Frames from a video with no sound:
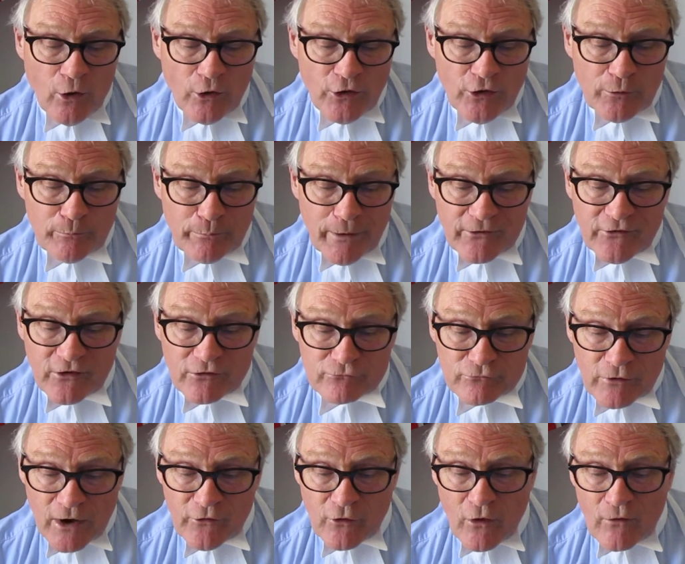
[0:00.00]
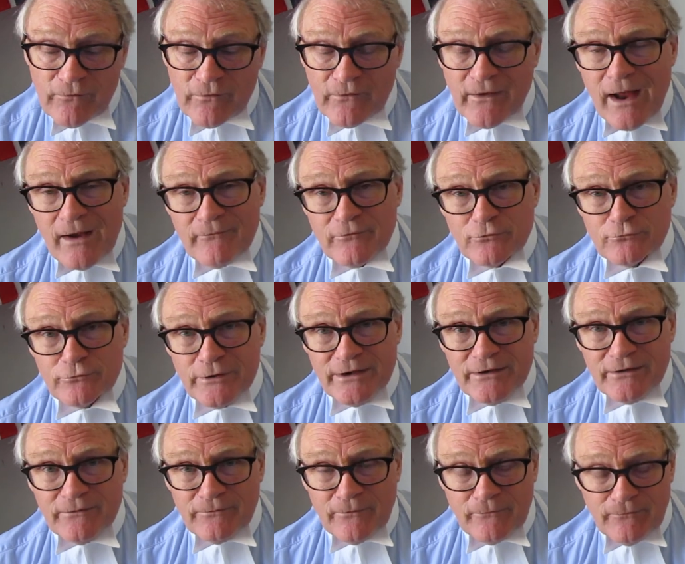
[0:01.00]
you better run off and have a
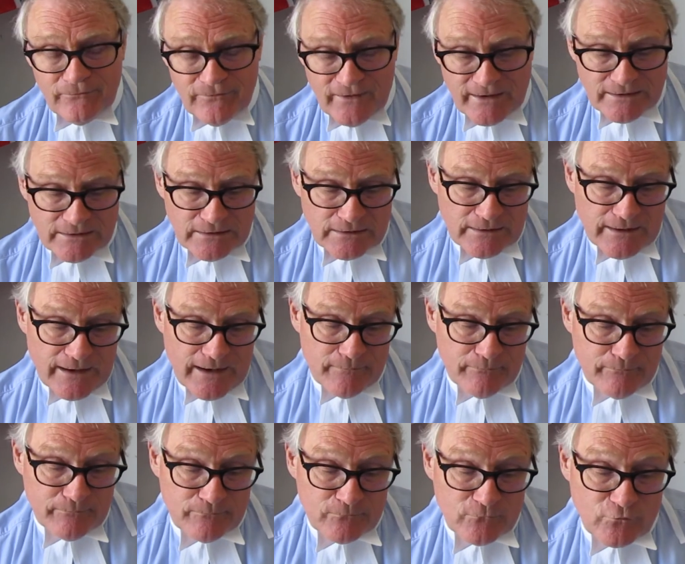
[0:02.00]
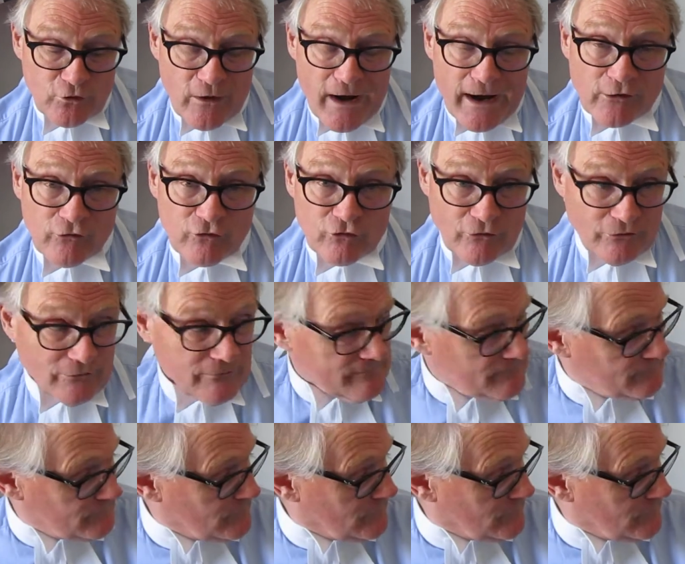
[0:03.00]
read of Fatal Attraction.